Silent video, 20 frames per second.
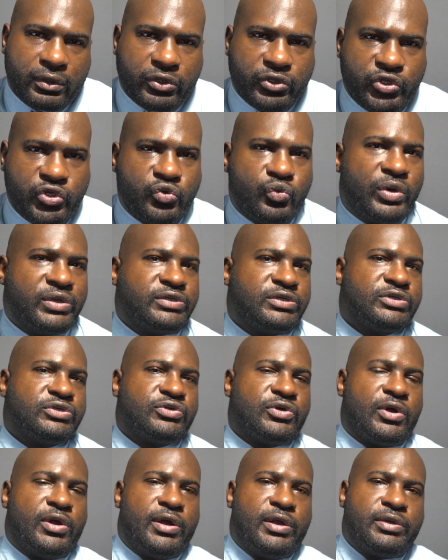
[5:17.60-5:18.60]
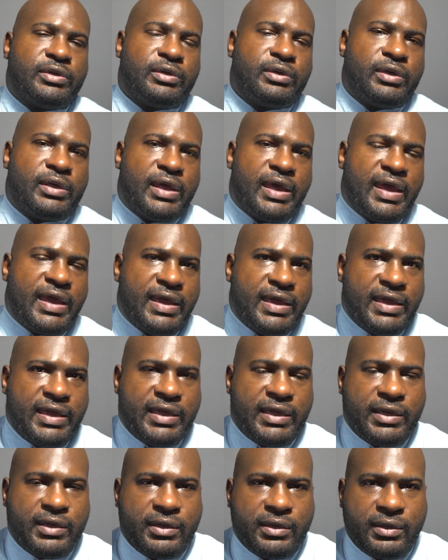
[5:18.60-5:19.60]
You want to start
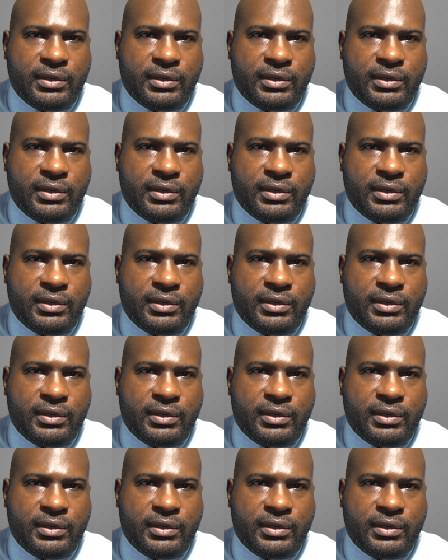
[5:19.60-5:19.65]
a